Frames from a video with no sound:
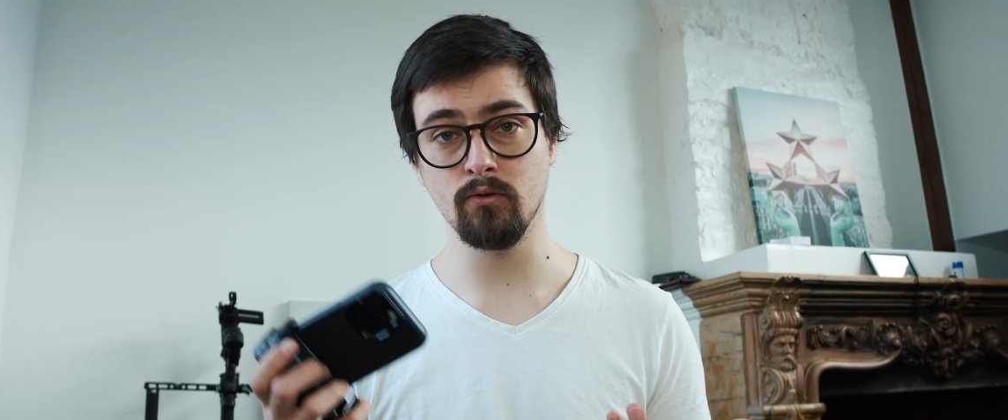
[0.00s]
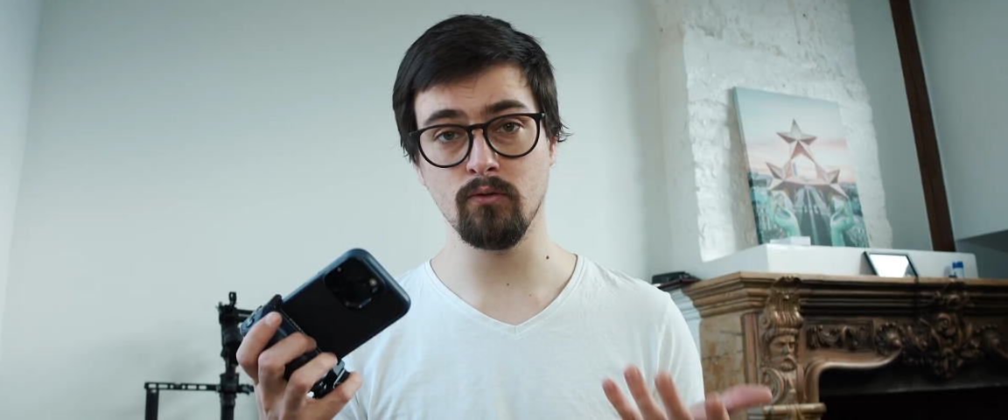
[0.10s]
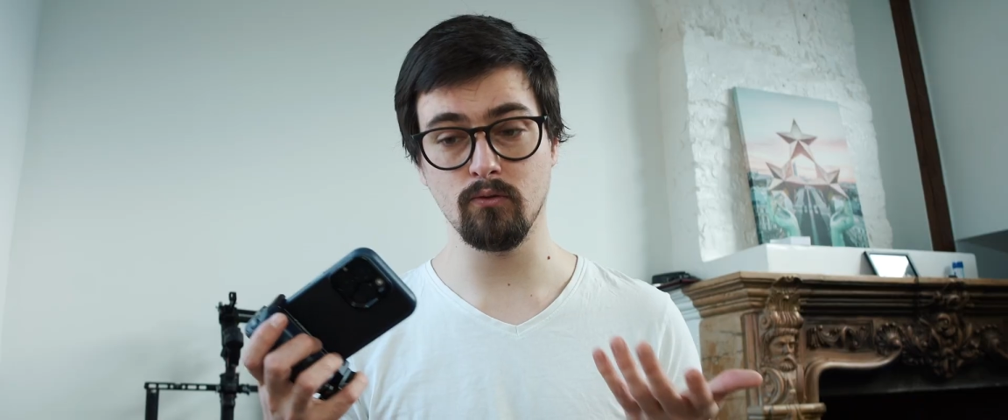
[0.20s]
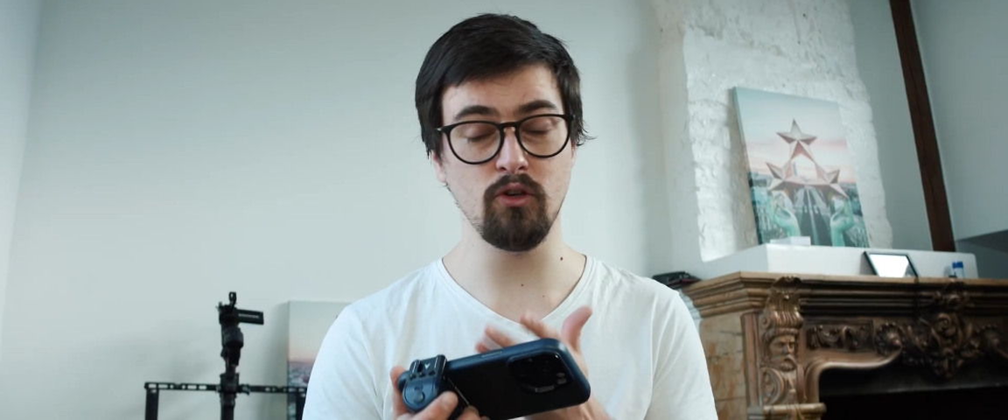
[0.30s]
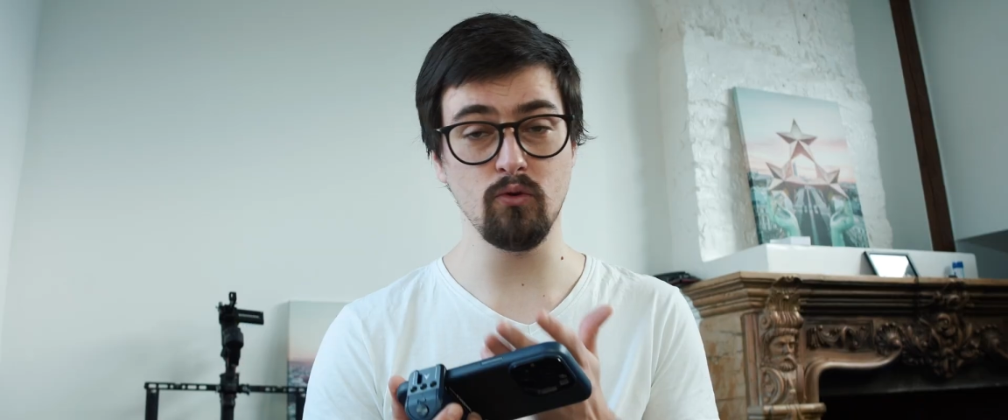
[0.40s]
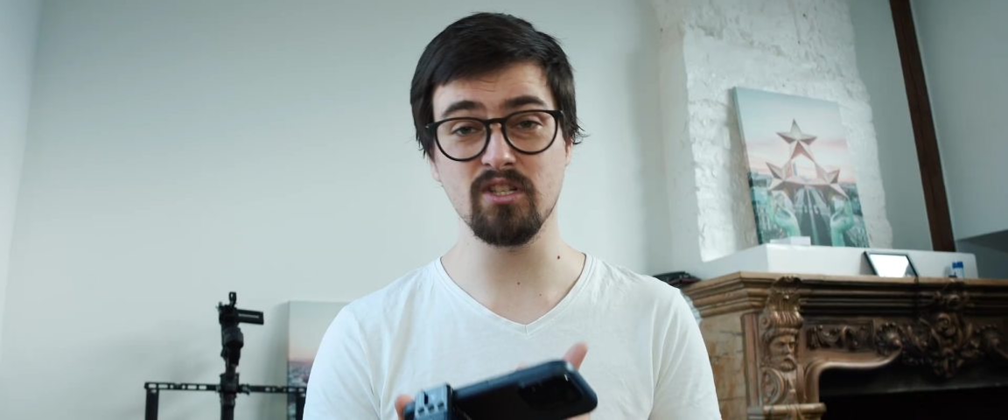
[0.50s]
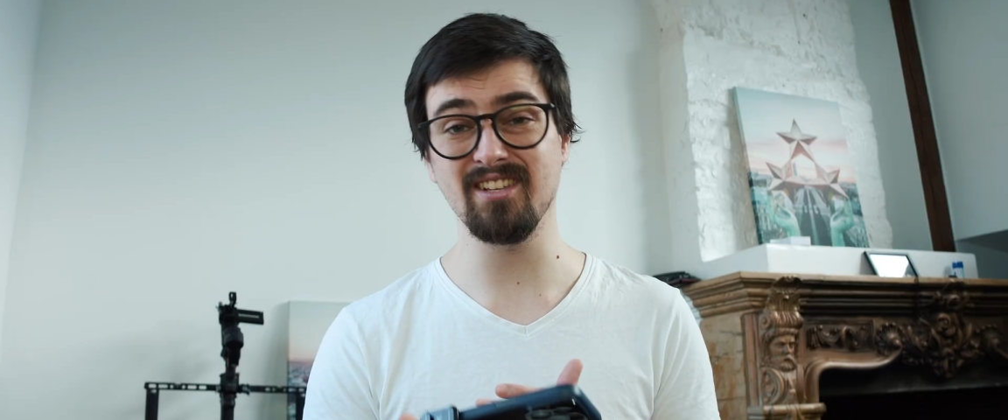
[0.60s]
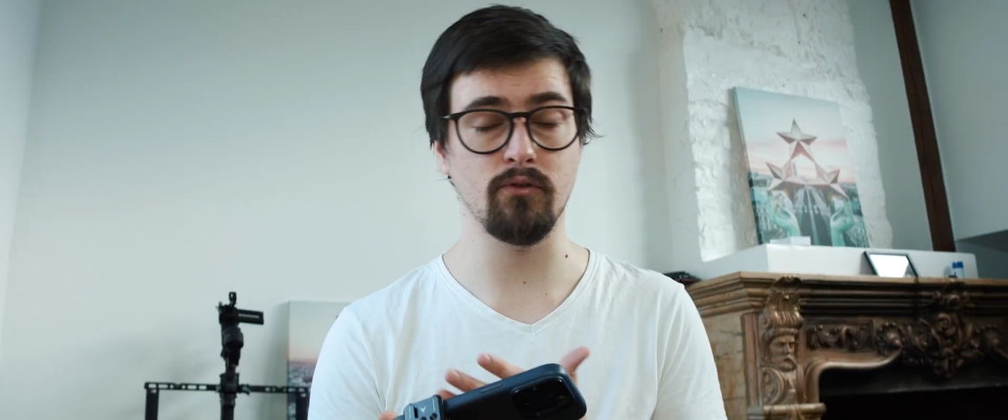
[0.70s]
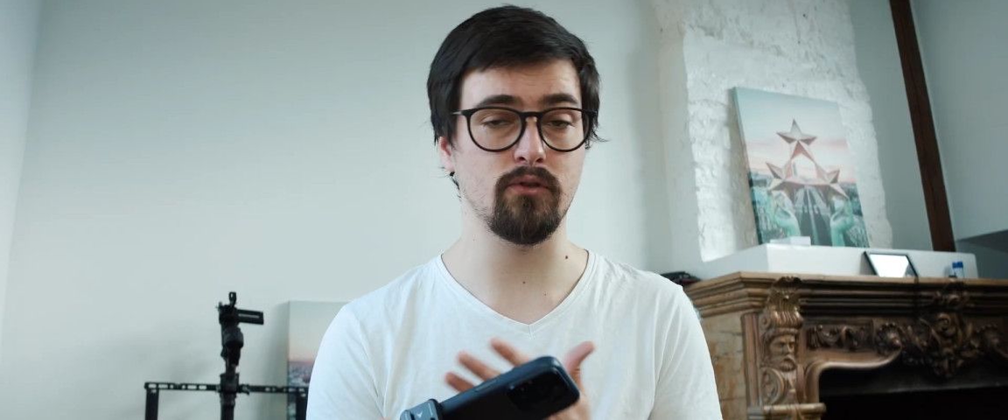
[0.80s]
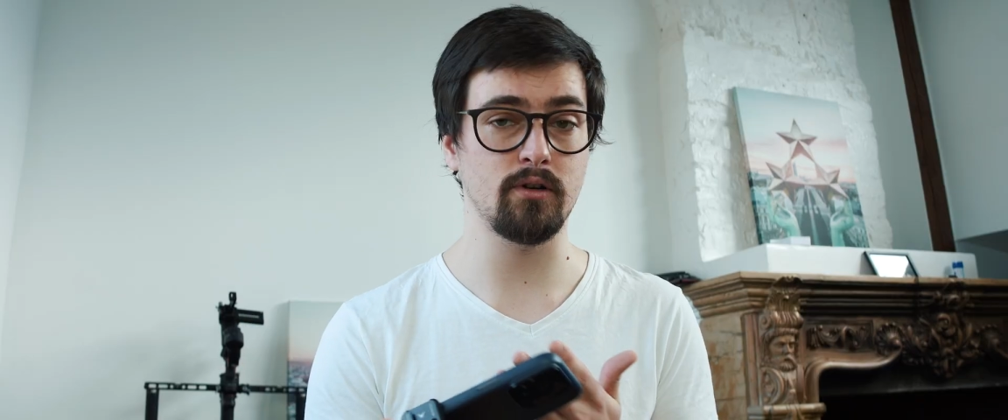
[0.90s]
to use
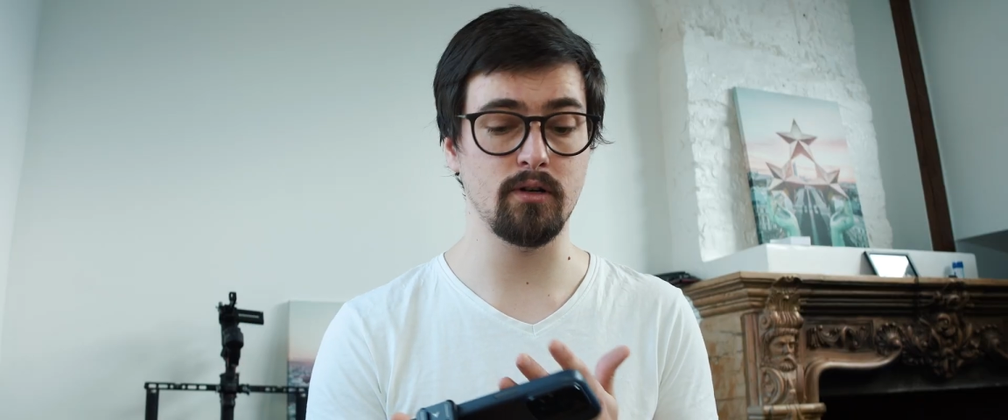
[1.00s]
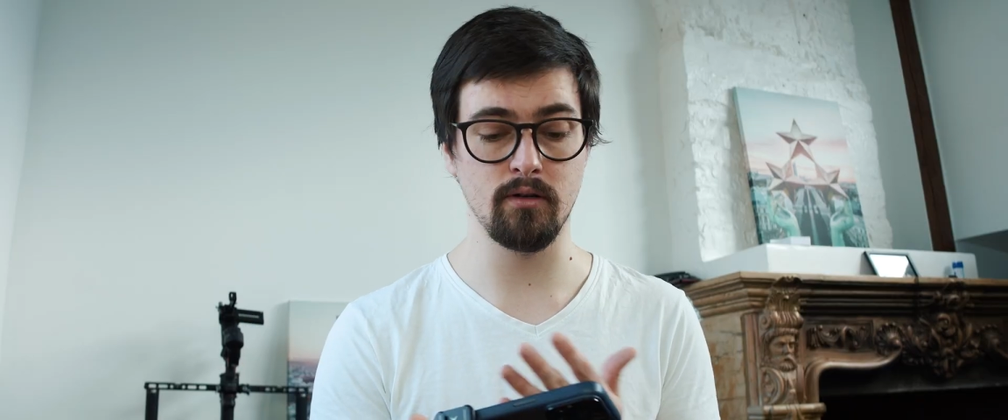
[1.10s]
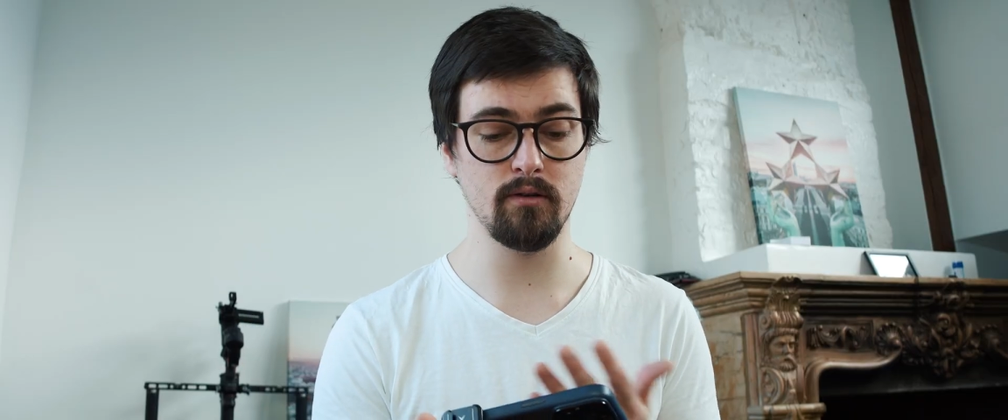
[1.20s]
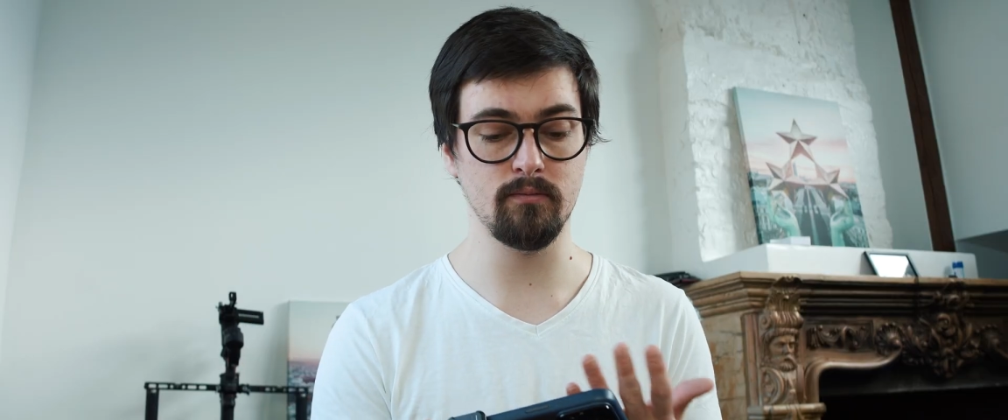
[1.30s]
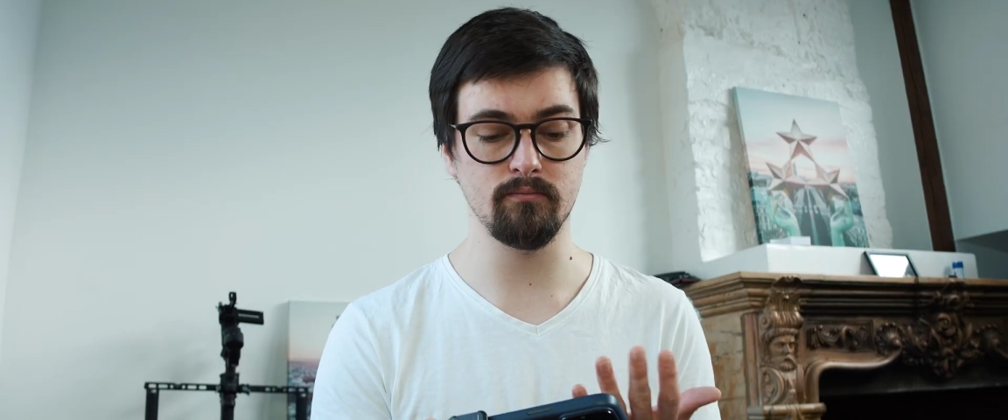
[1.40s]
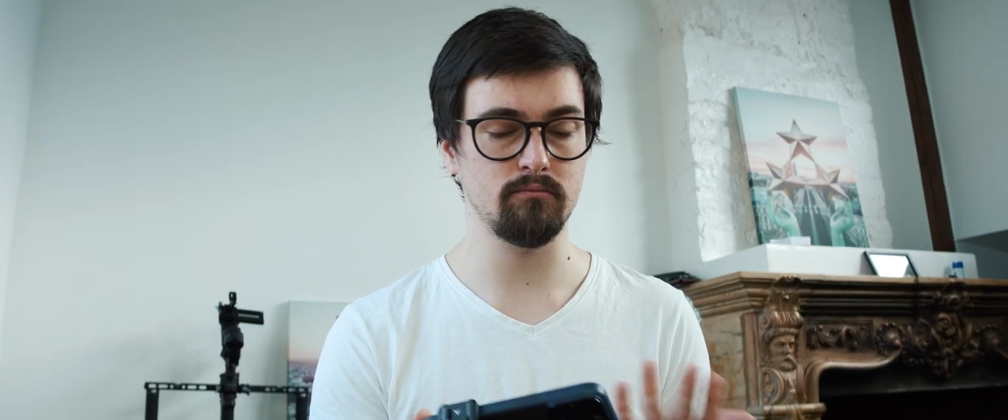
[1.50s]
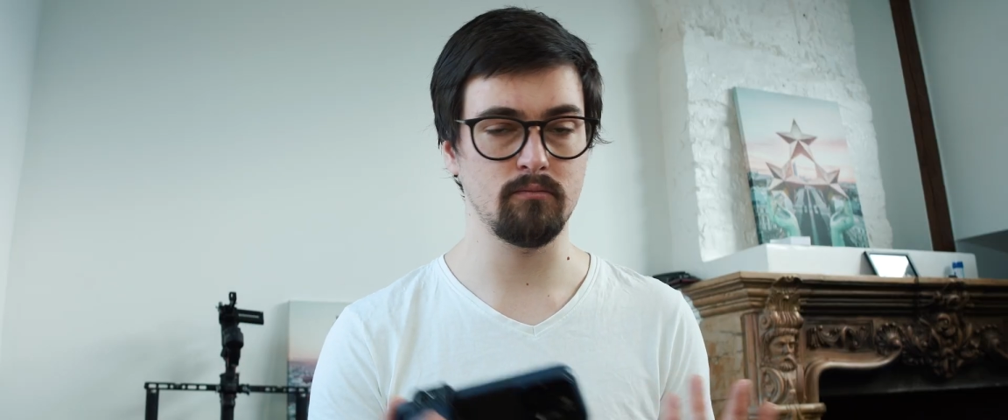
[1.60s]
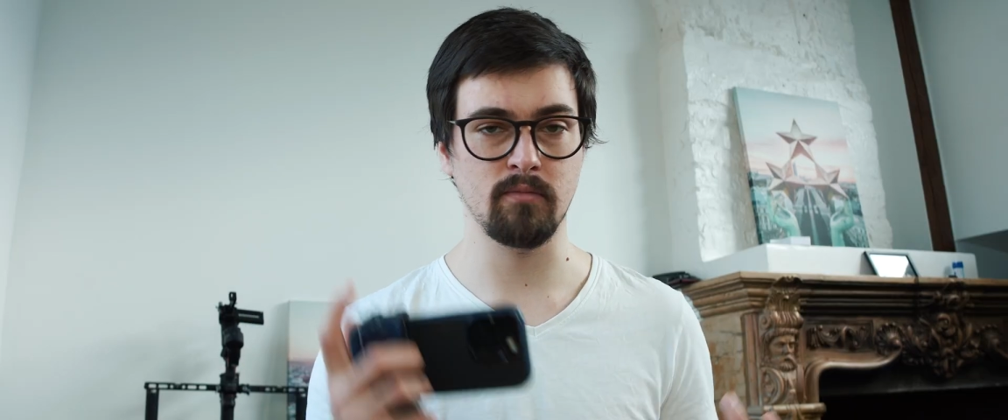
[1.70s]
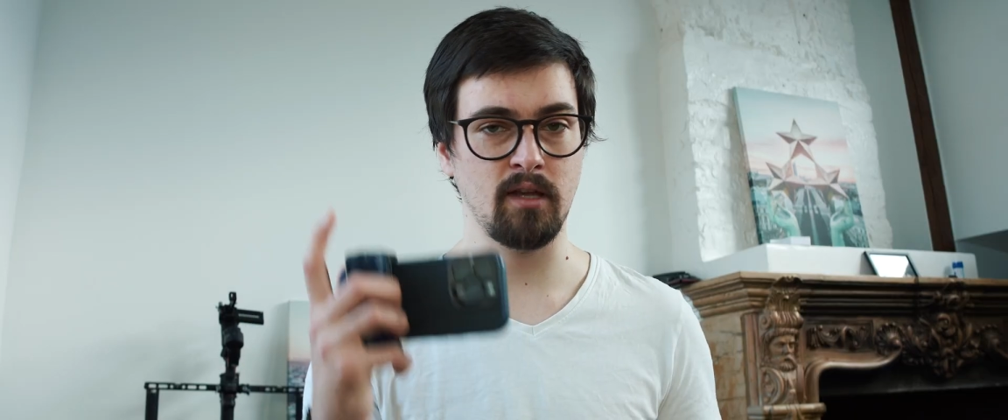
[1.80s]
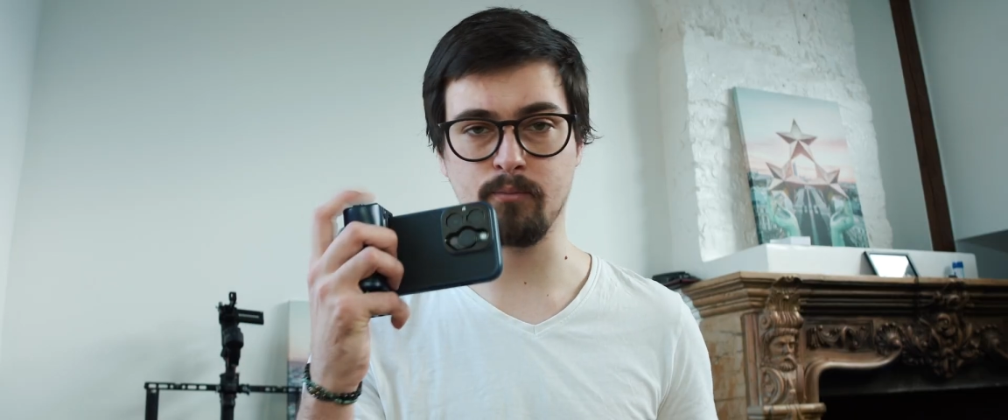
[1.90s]
it for
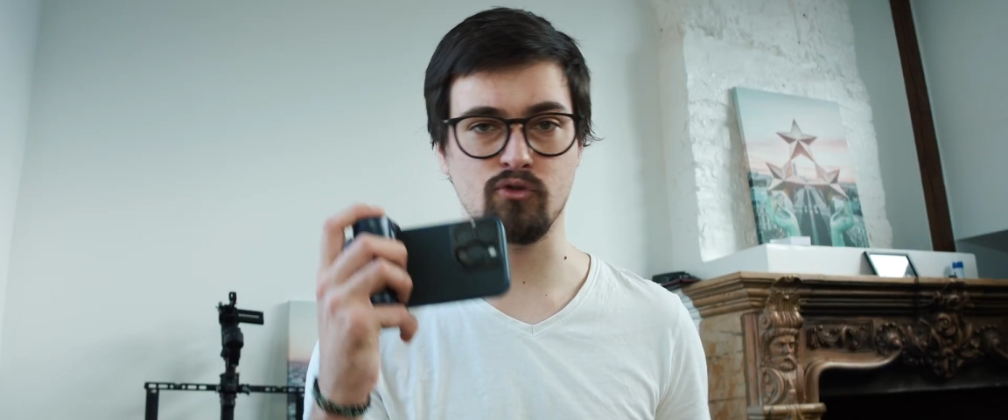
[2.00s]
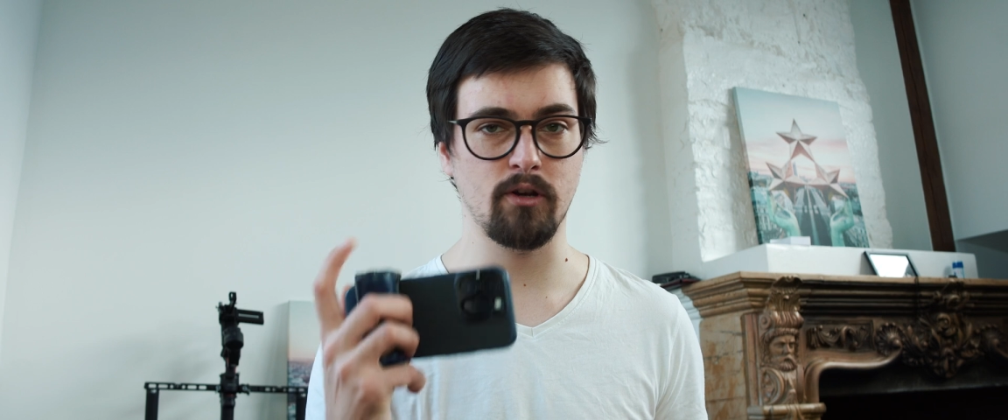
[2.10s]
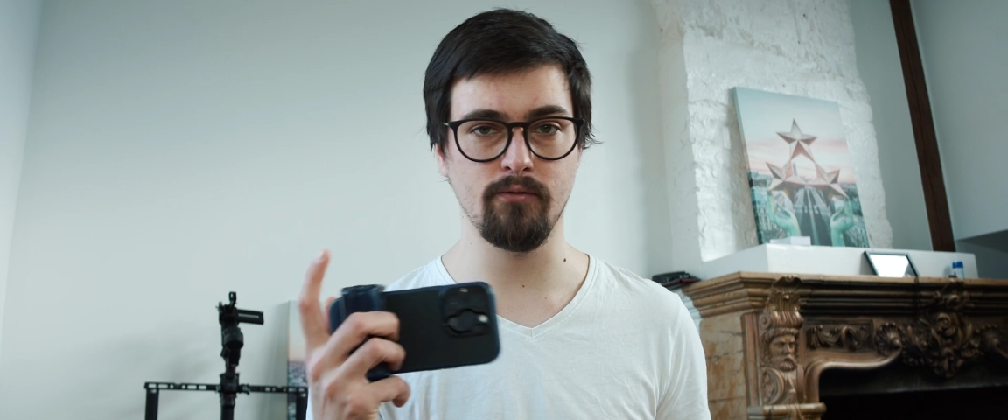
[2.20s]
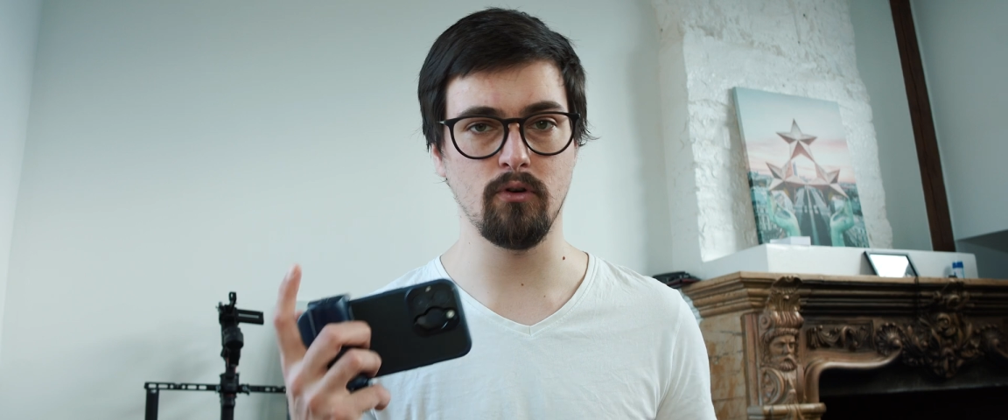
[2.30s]
capturing